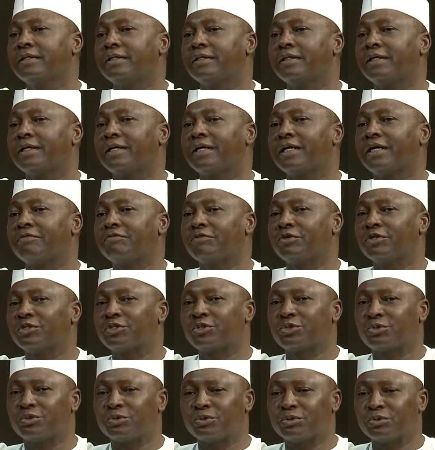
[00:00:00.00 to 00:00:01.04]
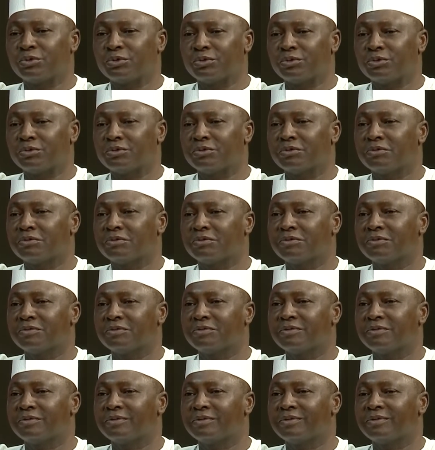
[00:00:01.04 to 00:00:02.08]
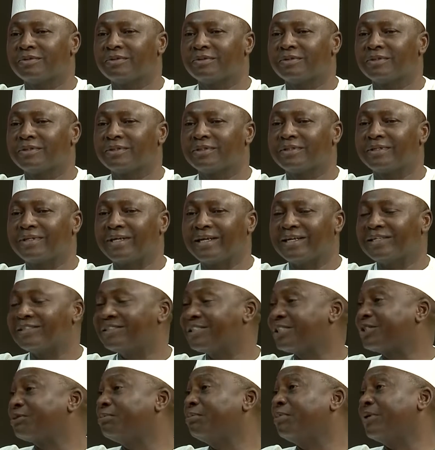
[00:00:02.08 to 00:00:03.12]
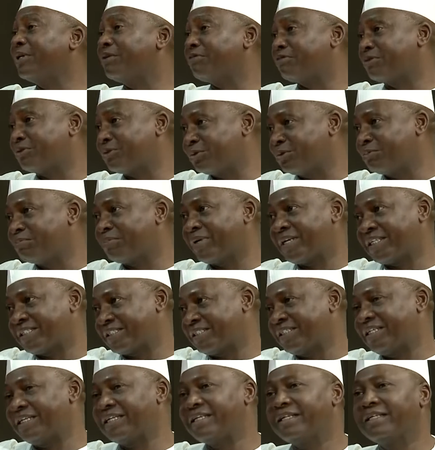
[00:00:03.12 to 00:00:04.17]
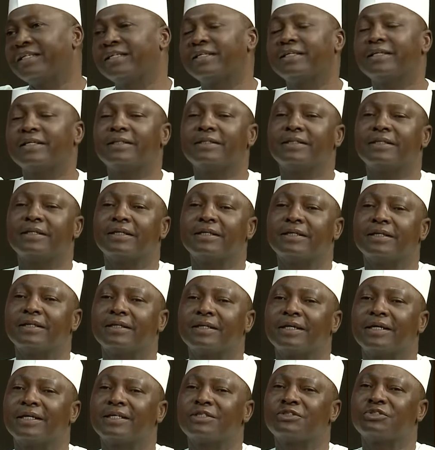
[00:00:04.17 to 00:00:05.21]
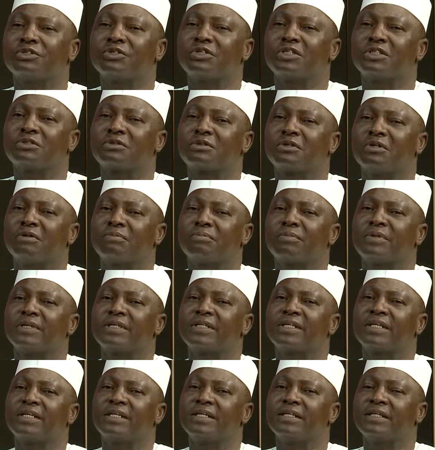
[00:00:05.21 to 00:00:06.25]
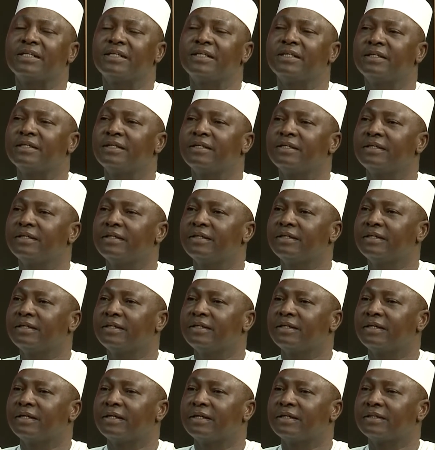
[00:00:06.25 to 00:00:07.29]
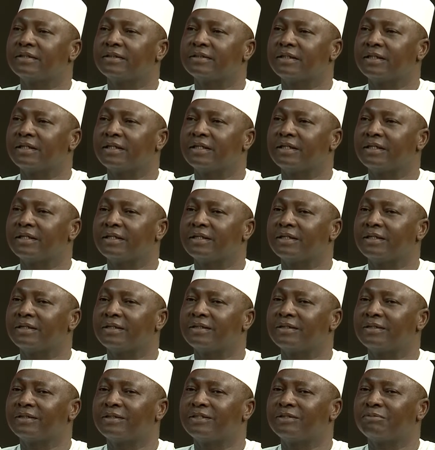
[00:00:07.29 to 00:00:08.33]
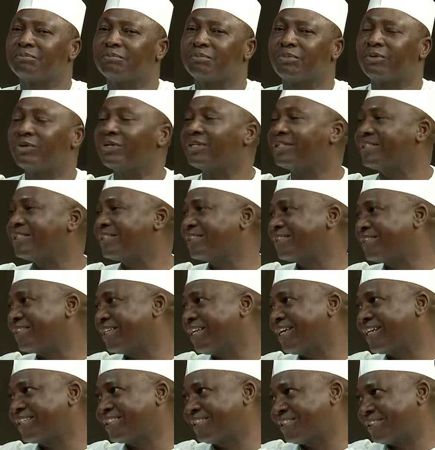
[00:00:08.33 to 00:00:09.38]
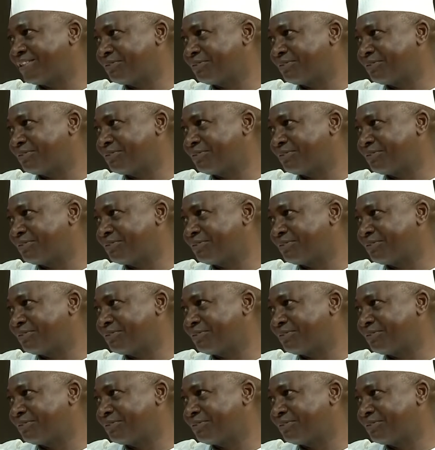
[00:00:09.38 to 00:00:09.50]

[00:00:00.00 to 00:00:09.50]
I've got to get this brief through personally, and I saw it completely as politics in action.